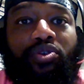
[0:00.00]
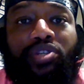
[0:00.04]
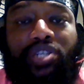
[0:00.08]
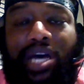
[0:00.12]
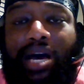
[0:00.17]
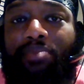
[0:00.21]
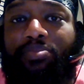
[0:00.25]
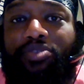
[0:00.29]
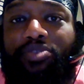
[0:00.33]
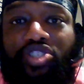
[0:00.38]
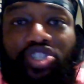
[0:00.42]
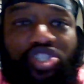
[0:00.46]

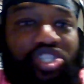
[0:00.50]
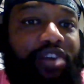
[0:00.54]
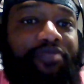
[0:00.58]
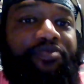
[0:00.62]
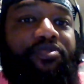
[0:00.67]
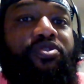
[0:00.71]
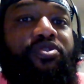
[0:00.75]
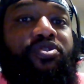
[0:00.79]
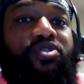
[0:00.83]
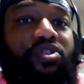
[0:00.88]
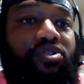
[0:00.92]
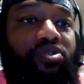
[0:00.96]
Thomas
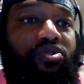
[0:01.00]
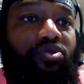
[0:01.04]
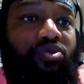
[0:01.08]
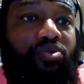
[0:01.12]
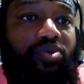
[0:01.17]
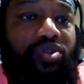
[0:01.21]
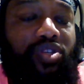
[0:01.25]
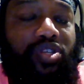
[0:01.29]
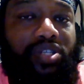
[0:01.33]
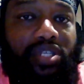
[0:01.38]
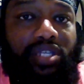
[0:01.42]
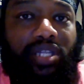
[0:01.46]
Jefferson, who
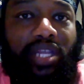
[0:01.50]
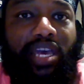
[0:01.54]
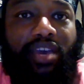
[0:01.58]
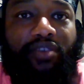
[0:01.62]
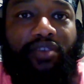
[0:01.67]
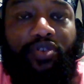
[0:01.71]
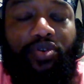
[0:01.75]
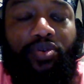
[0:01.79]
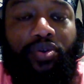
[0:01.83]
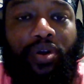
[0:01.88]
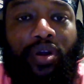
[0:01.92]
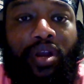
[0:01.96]
was a slave
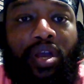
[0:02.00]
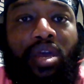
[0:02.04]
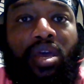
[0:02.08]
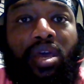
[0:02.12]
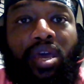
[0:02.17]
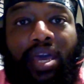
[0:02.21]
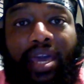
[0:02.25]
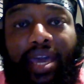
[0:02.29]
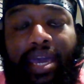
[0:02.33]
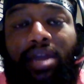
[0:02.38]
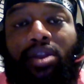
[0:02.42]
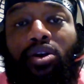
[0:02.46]
owner,
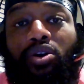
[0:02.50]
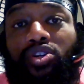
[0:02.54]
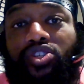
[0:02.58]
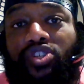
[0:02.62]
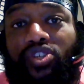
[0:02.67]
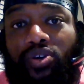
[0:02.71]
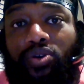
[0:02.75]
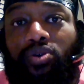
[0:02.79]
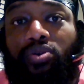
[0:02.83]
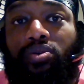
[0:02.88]
and also